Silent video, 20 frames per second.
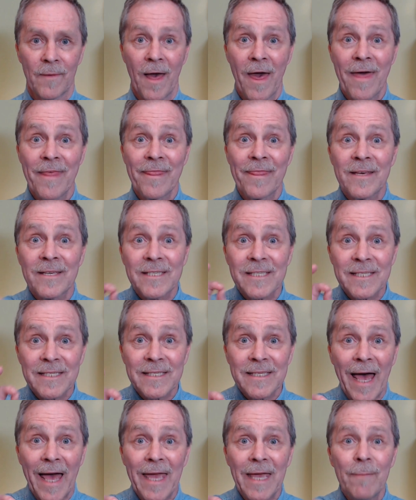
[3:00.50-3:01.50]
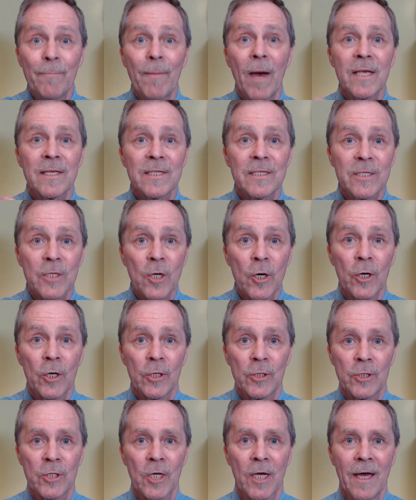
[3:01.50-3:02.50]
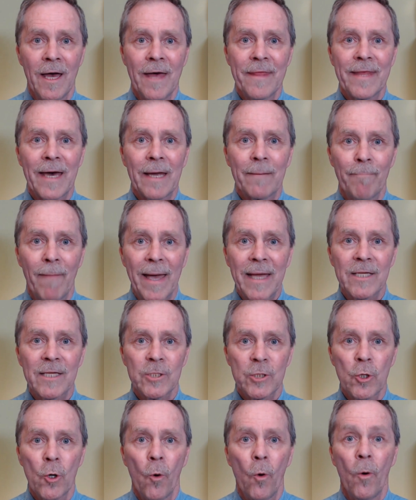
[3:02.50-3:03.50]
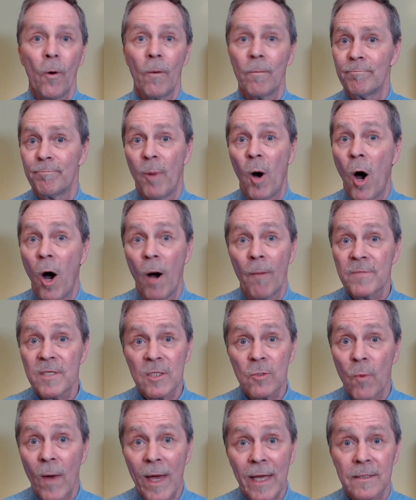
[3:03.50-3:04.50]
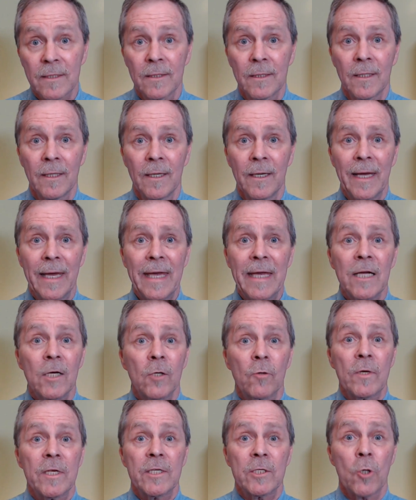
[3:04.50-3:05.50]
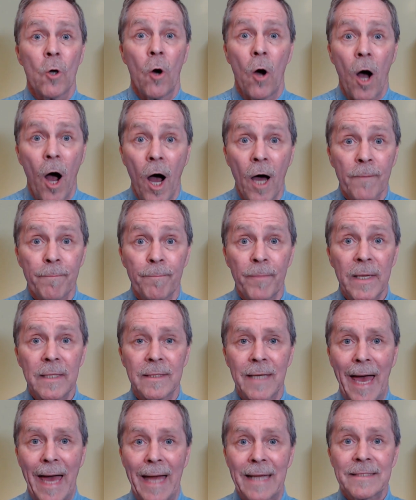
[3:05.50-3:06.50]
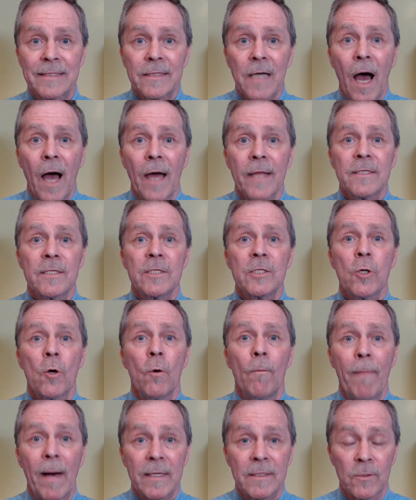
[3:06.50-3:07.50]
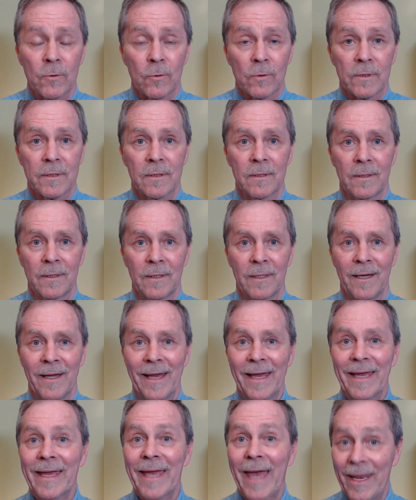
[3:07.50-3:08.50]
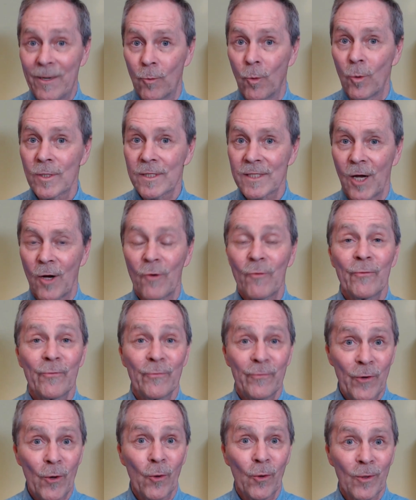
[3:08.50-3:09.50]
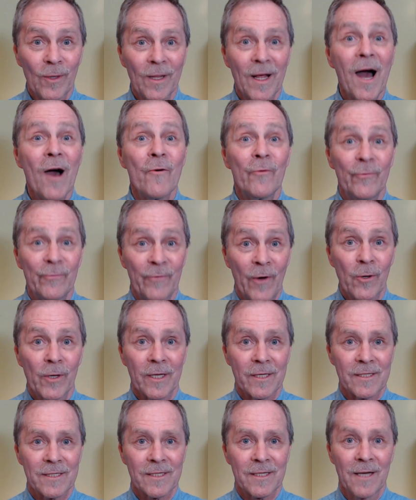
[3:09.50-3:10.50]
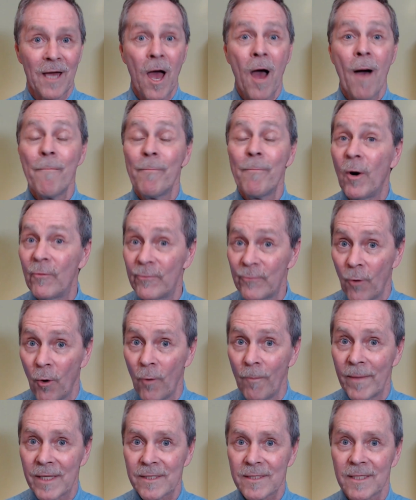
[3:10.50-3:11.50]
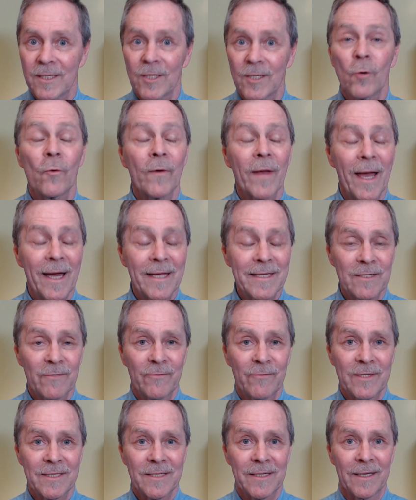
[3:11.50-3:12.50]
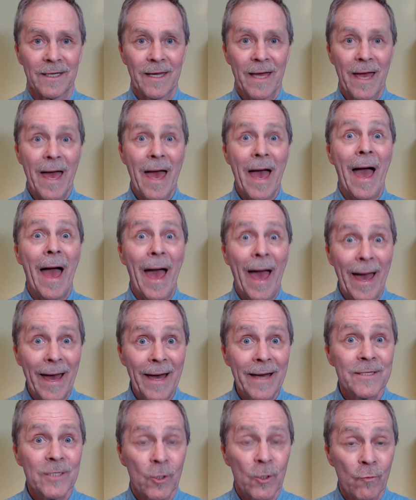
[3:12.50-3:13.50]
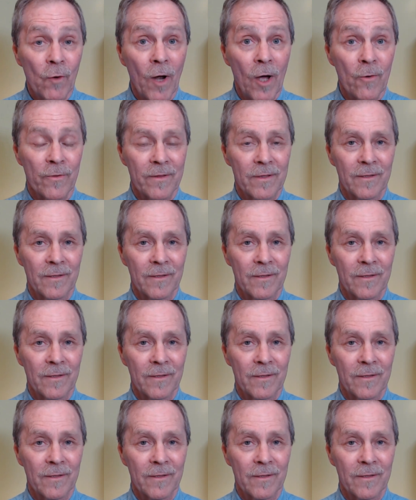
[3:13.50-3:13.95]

The same surge that makes your palms sweat, increase your heartbeat, and tightens your muscles can also fuel focus, performance, creativity, and growth.